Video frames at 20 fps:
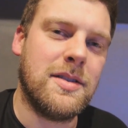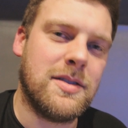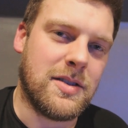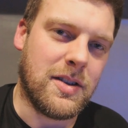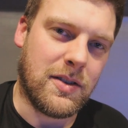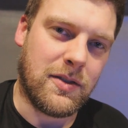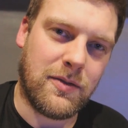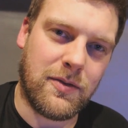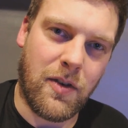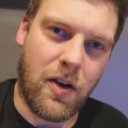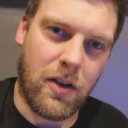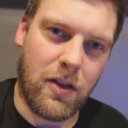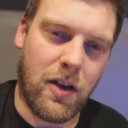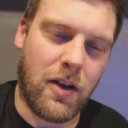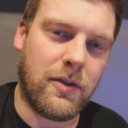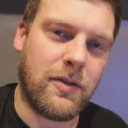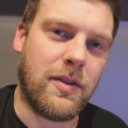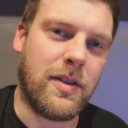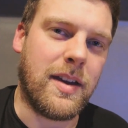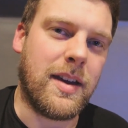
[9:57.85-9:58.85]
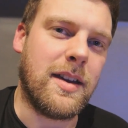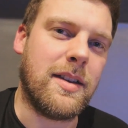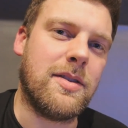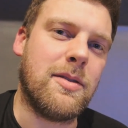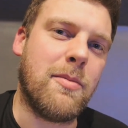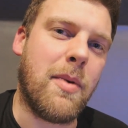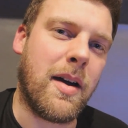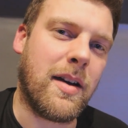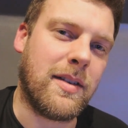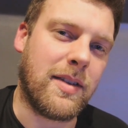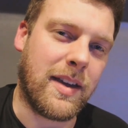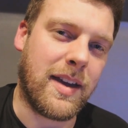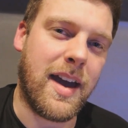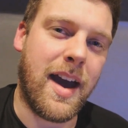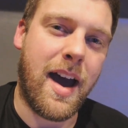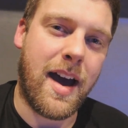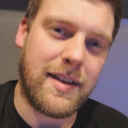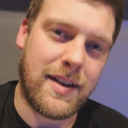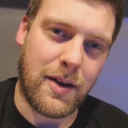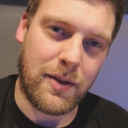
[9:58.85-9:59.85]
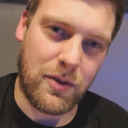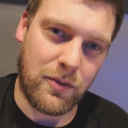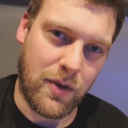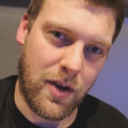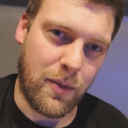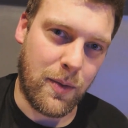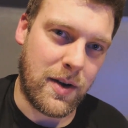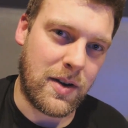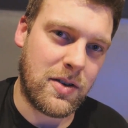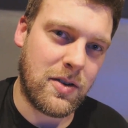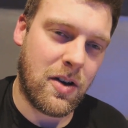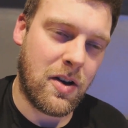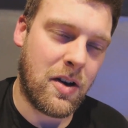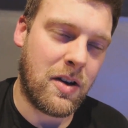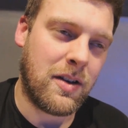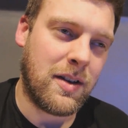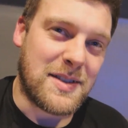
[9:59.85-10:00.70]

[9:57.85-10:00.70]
to fall off of the back of the car down the rear window.